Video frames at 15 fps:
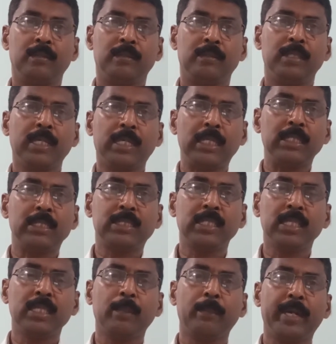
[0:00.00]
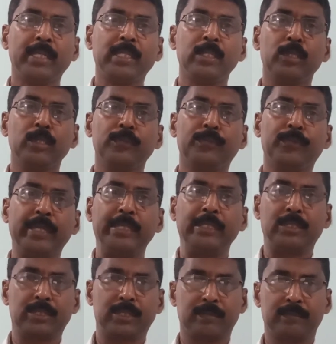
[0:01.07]
They cultured the
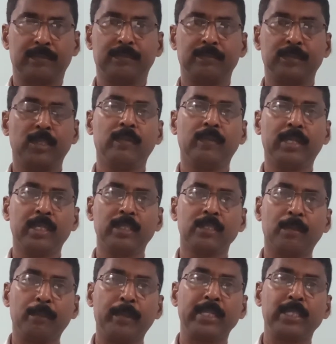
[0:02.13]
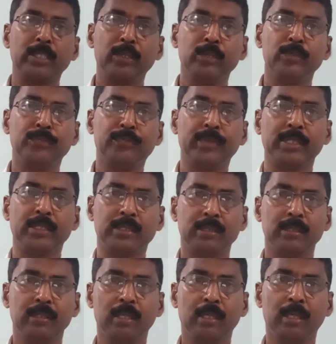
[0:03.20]
bacteriophage. You know what is
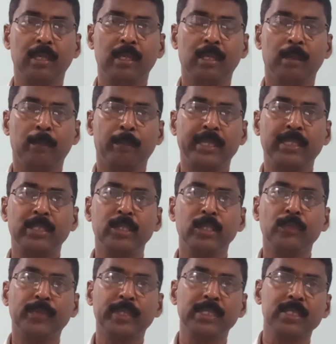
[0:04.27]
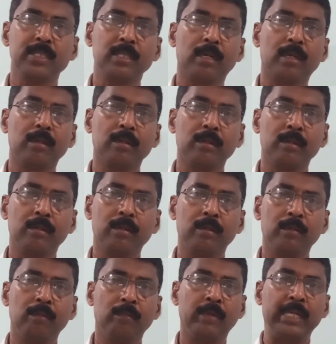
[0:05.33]
bacteriophage? Bacteriophages are
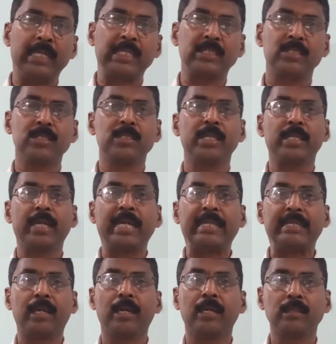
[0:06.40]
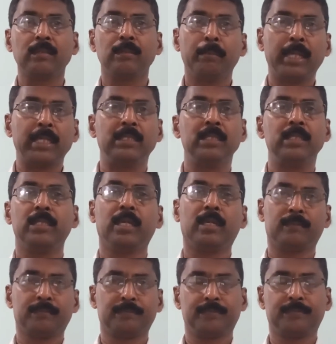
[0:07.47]
viruses that attack bacteria,